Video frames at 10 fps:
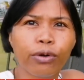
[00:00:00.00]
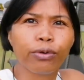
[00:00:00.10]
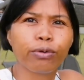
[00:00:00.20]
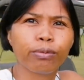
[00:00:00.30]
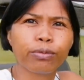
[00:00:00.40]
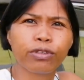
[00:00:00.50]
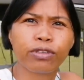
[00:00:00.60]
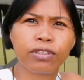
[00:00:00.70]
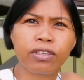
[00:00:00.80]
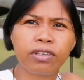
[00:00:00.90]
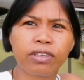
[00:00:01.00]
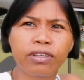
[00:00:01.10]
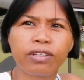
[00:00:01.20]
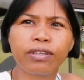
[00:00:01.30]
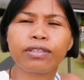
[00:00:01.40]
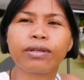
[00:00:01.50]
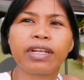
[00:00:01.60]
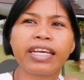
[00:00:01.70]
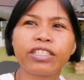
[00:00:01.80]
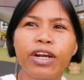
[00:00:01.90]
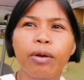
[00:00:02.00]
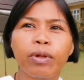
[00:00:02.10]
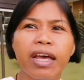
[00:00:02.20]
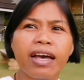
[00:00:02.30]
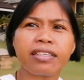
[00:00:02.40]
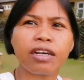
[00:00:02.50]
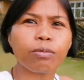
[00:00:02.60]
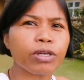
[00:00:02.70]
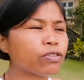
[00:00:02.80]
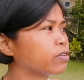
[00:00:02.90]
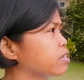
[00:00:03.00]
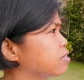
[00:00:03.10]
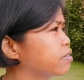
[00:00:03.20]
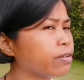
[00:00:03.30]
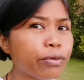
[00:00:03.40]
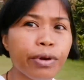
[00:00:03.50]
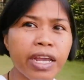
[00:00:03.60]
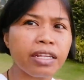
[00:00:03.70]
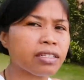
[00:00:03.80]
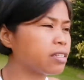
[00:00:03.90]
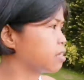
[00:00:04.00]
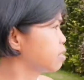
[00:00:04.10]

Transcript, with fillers: rooms. So later I will ask how much is the rate.